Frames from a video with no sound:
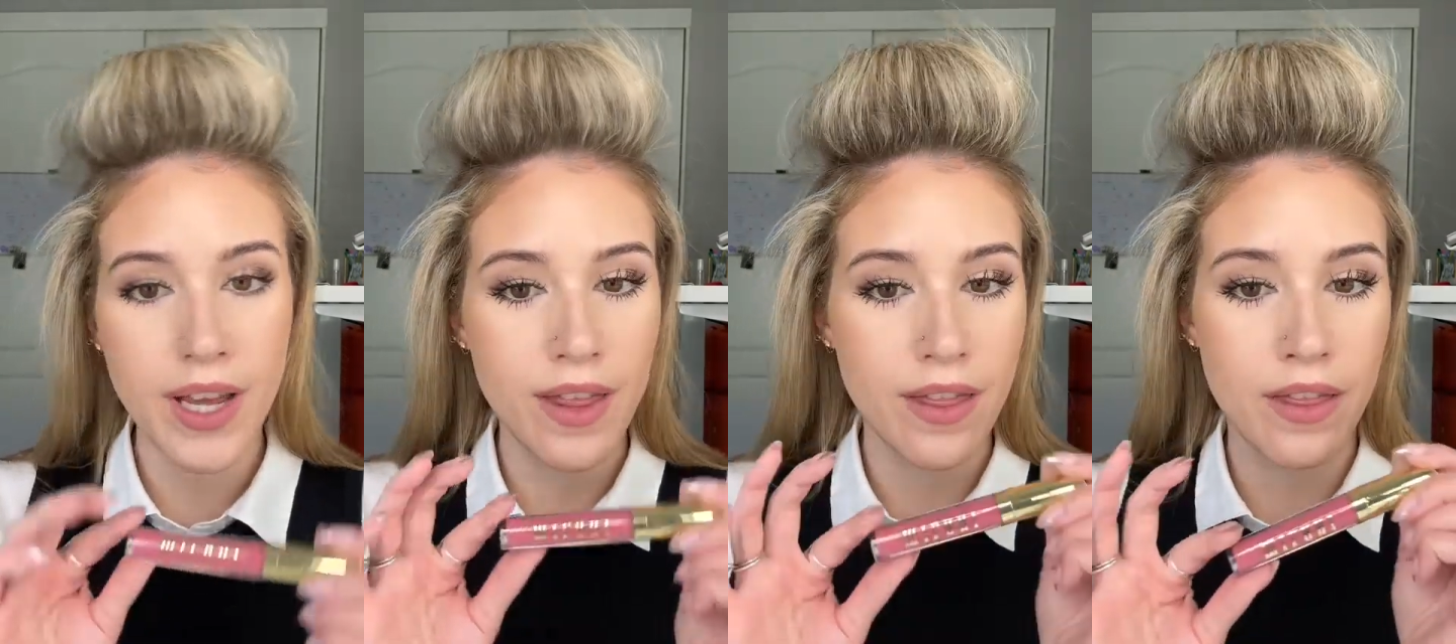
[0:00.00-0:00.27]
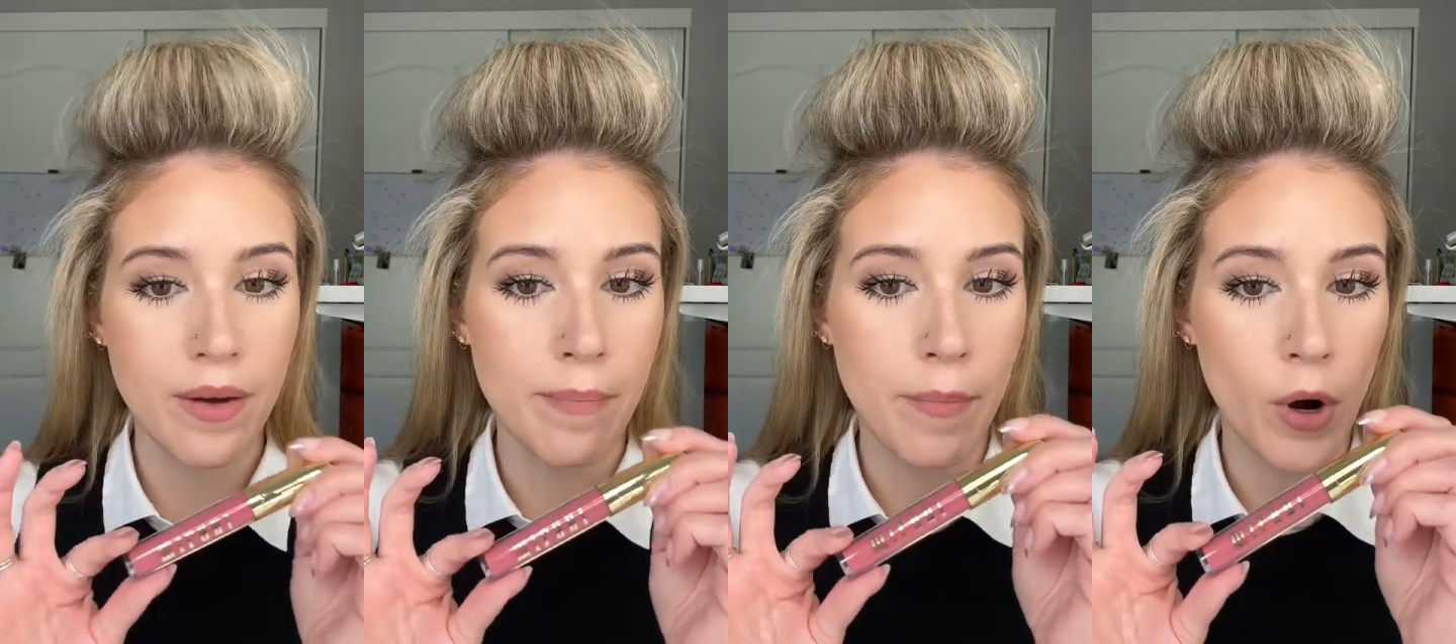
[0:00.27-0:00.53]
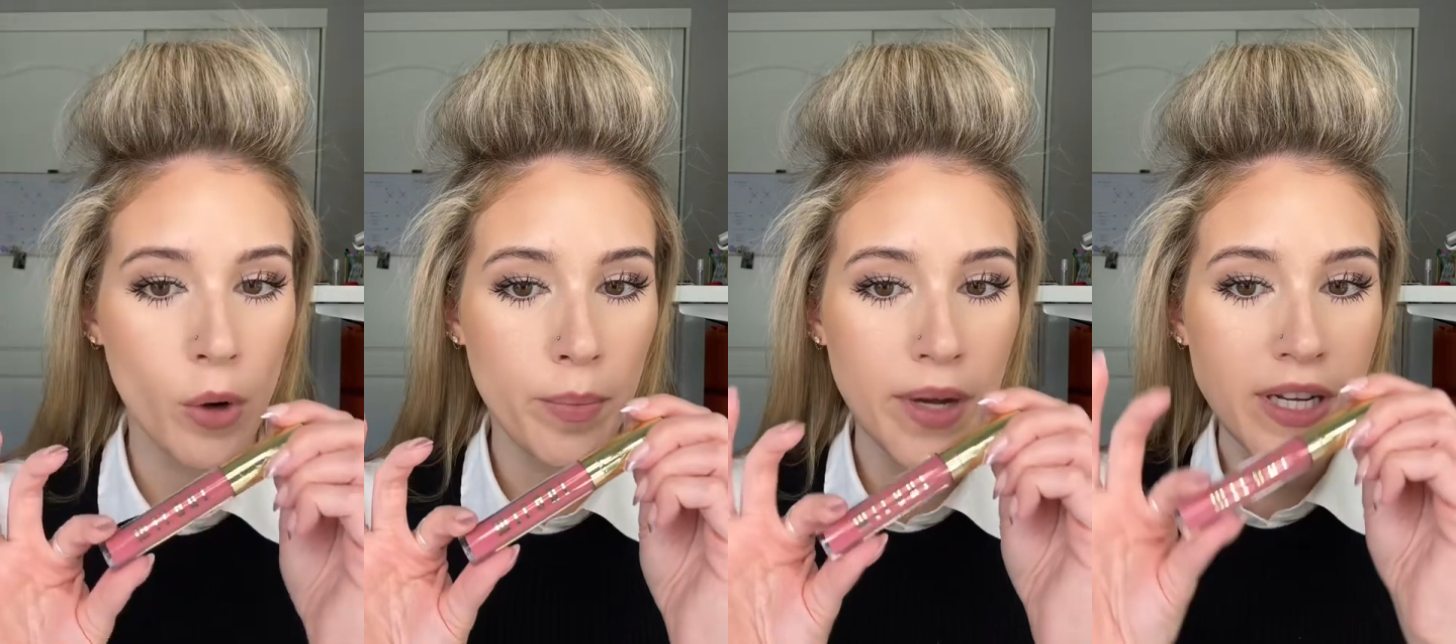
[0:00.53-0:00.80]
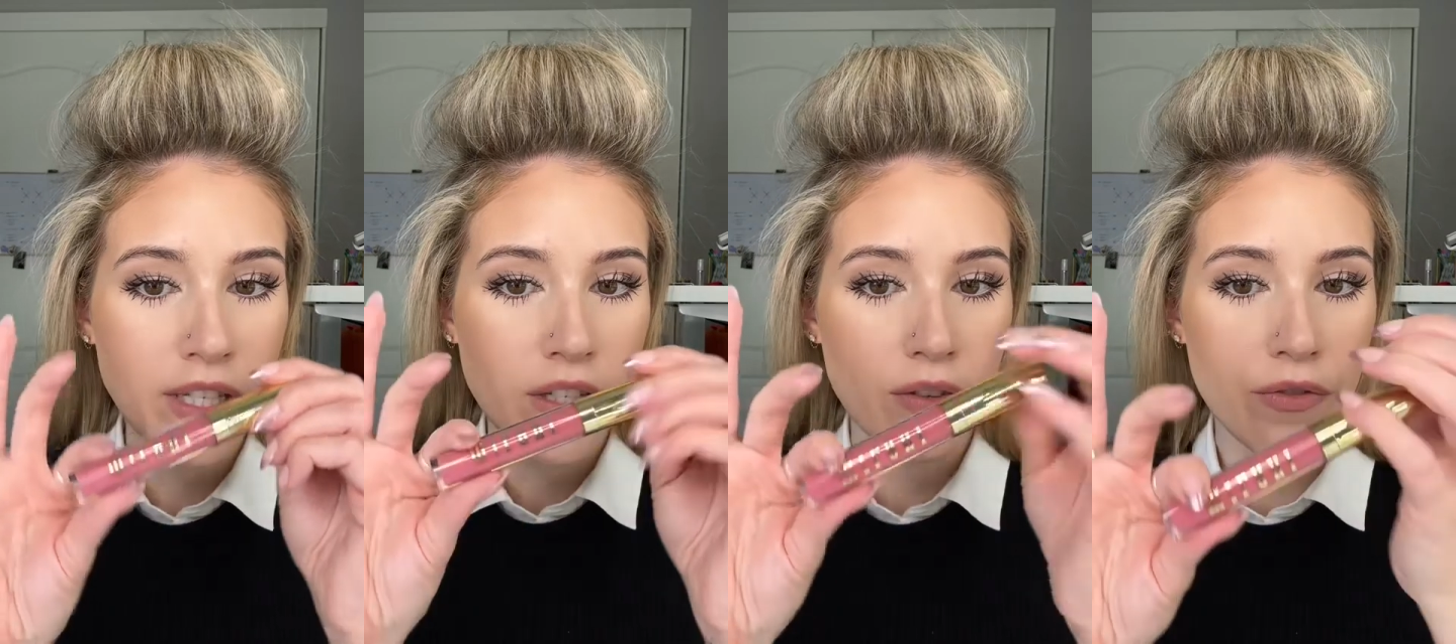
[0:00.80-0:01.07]
The
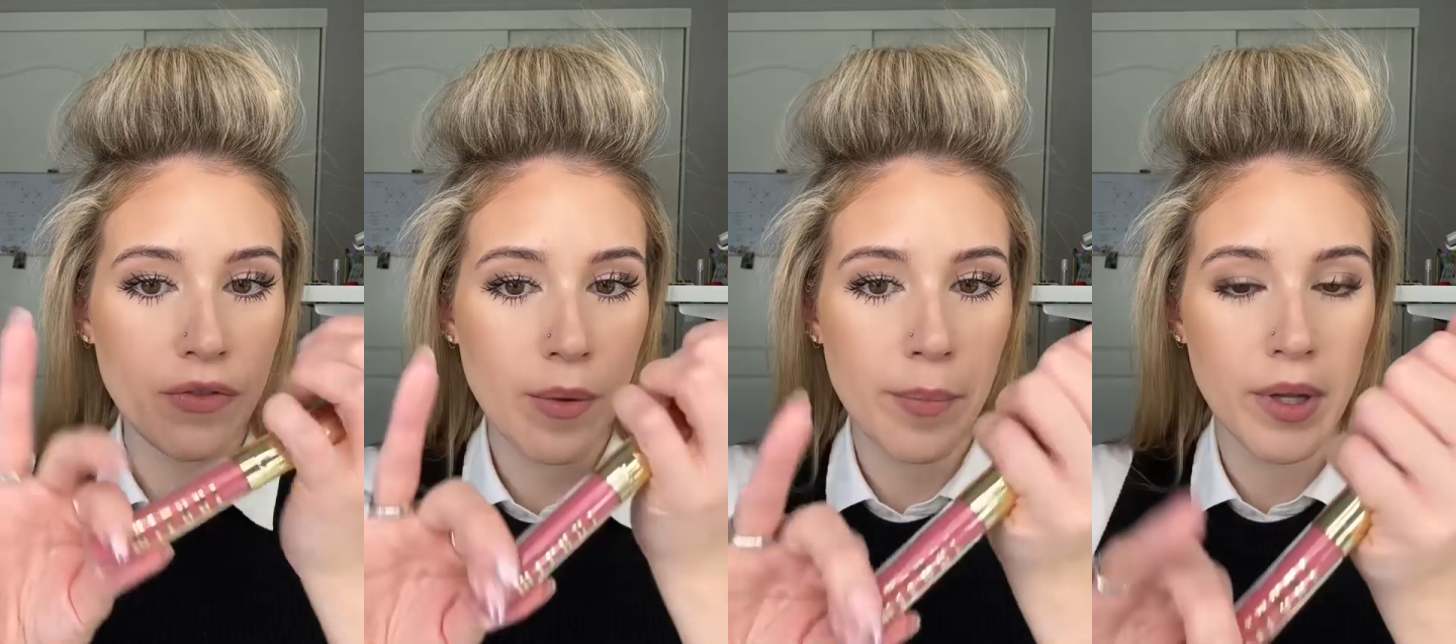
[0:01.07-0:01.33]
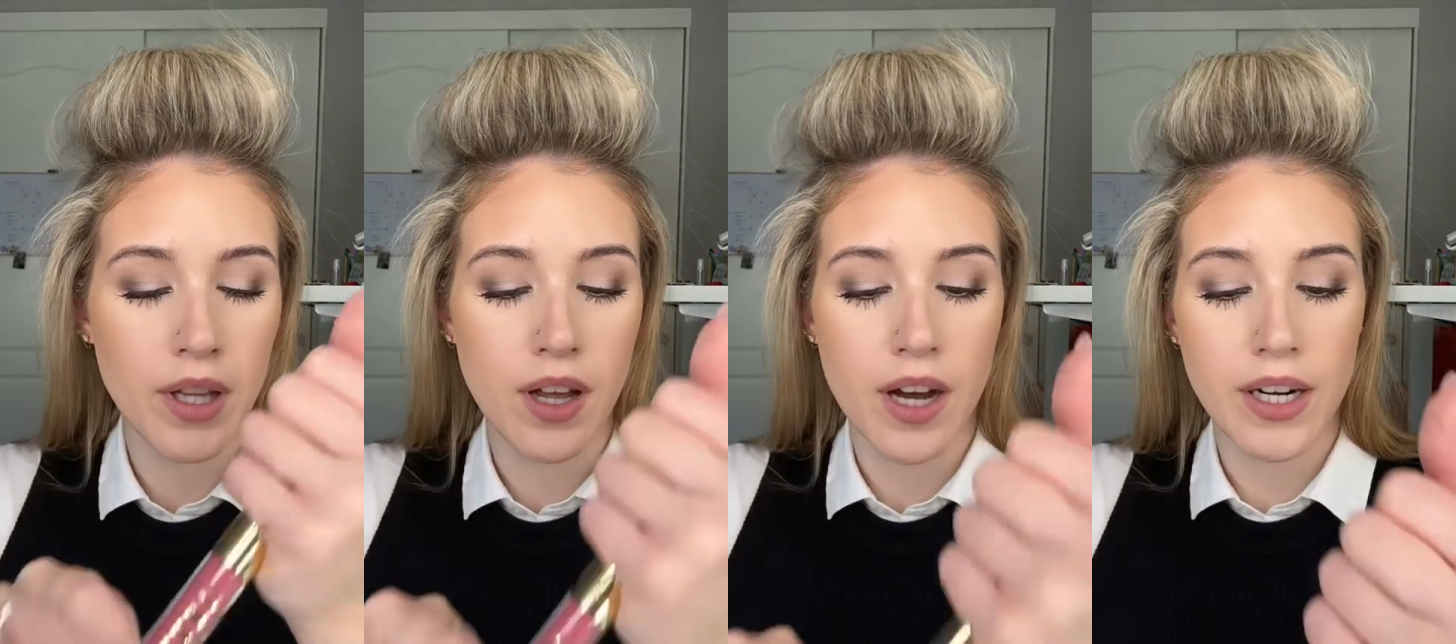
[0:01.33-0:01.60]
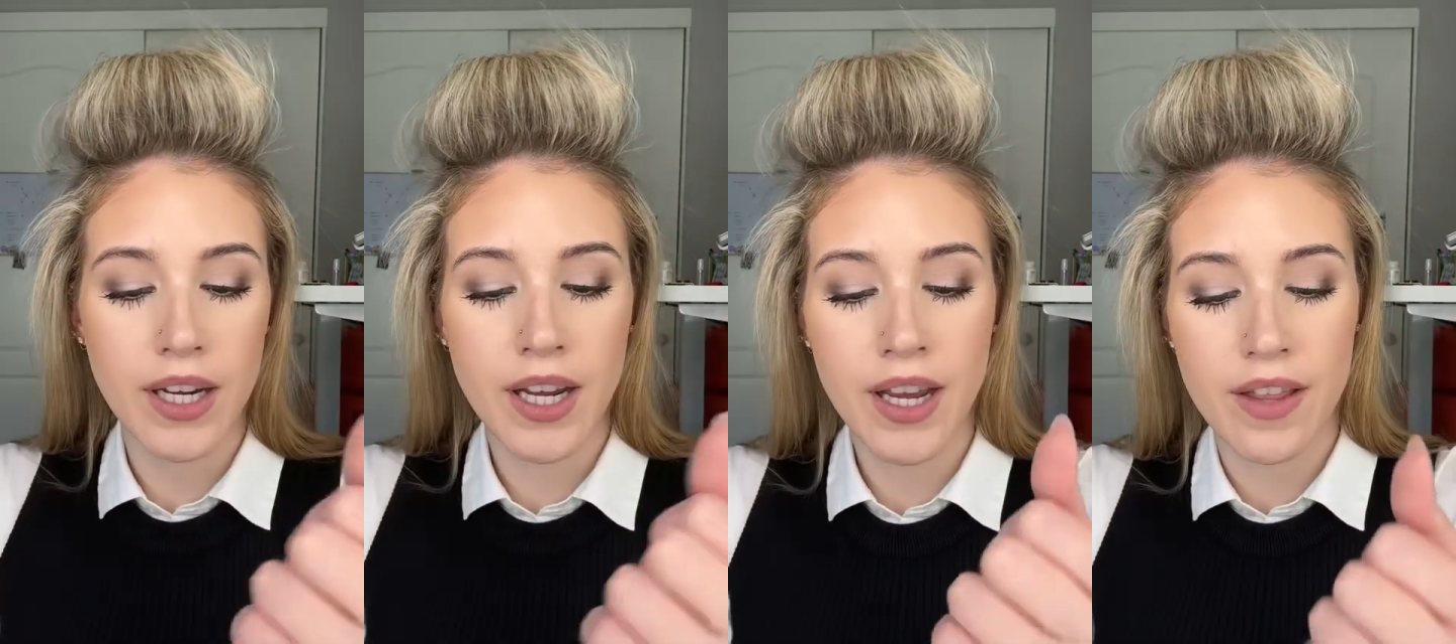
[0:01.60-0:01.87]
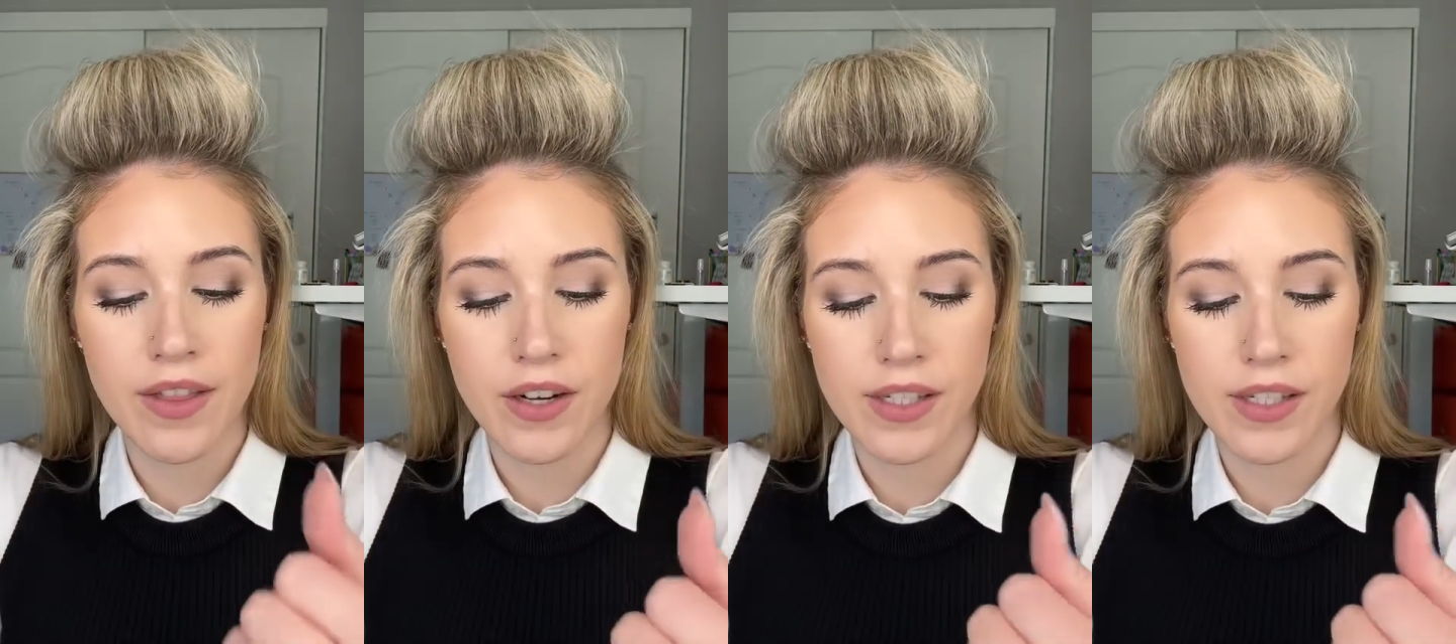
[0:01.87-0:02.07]
Moment from Milani in their